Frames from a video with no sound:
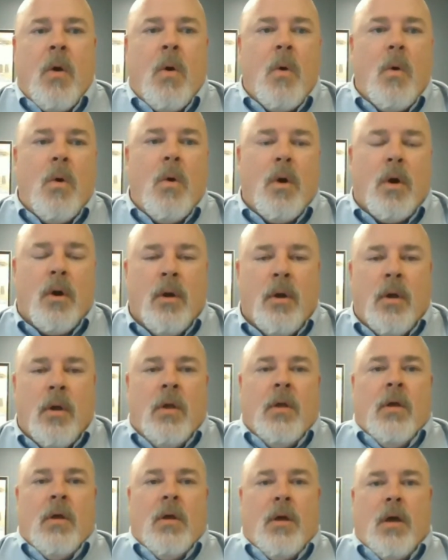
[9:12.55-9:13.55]
or
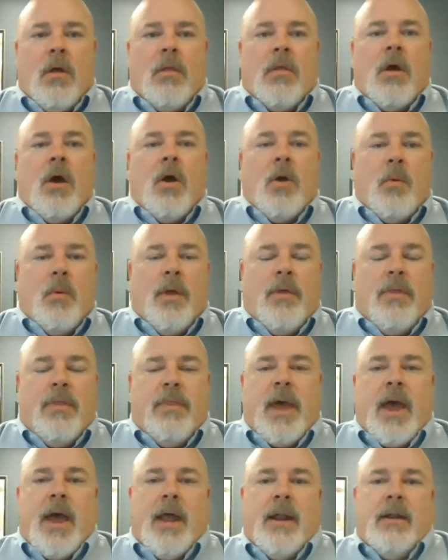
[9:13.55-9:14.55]
along
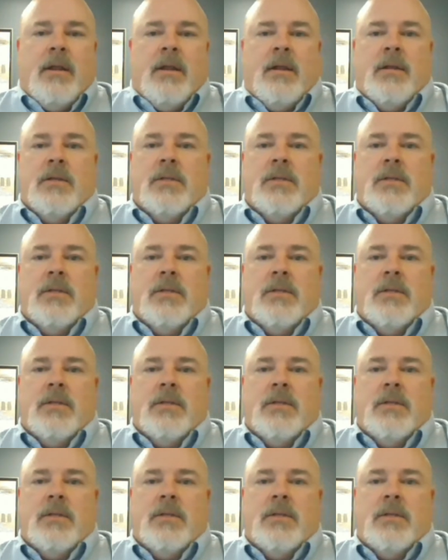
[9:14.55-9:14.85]
with that.